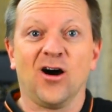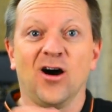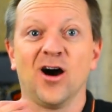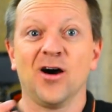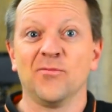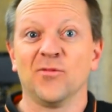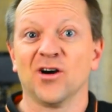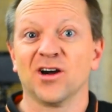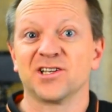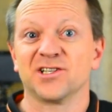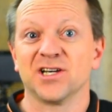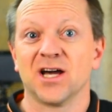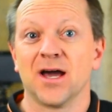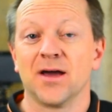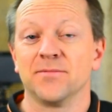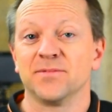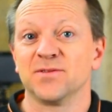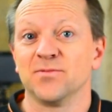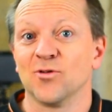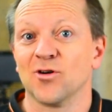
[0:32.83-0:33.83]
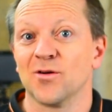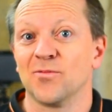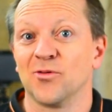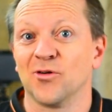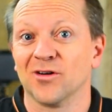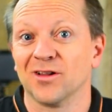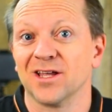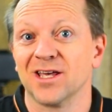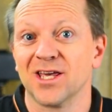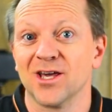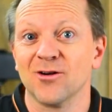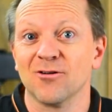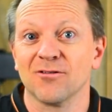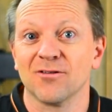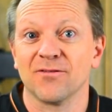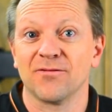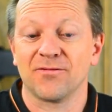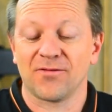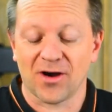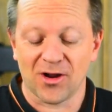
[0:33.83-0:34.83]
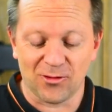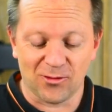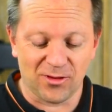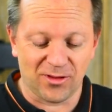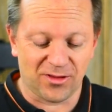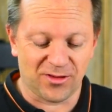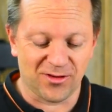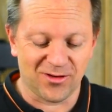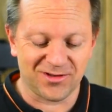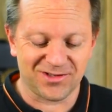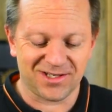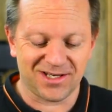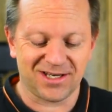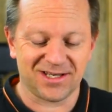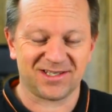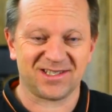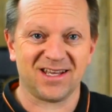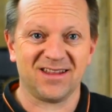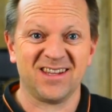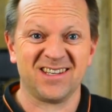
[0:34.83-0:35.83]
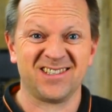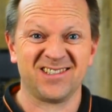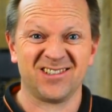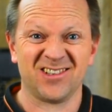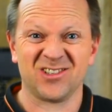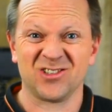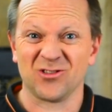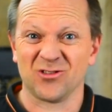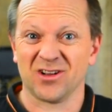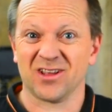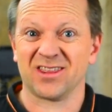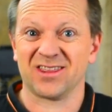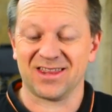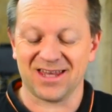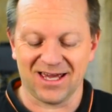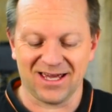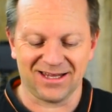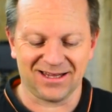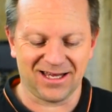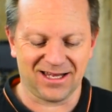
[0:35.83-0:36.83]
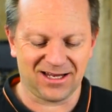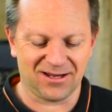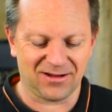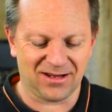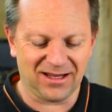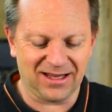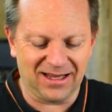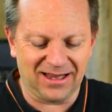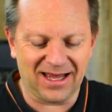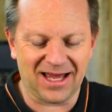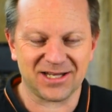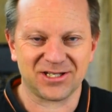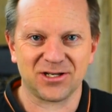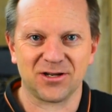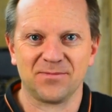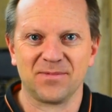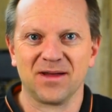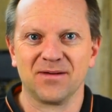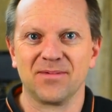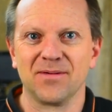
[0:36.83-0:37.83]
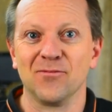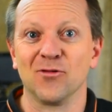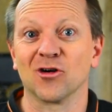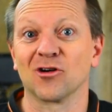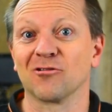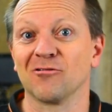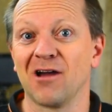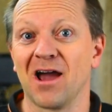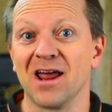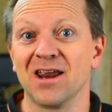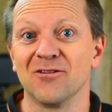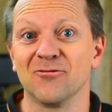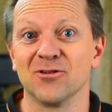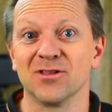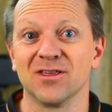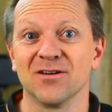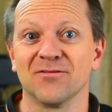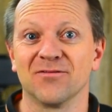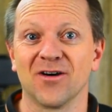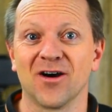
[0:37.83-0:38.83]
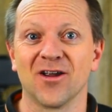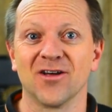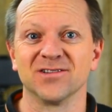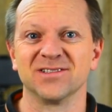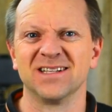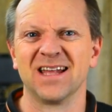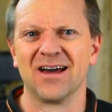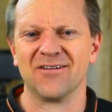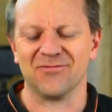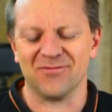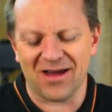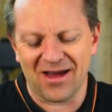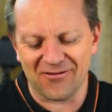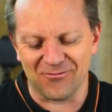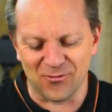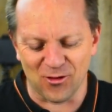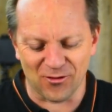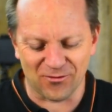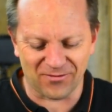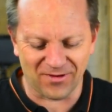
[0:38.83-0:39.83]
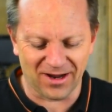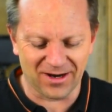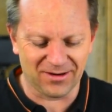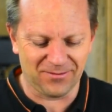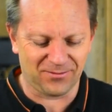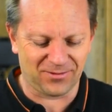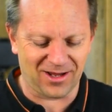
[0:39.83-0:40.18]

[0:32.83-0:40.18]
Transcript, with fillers: I'm Mike James. More importantly, you're a photo enthusiast, and this is the sort of thing that allows you to be a bit more creative with your photos and have, have more fun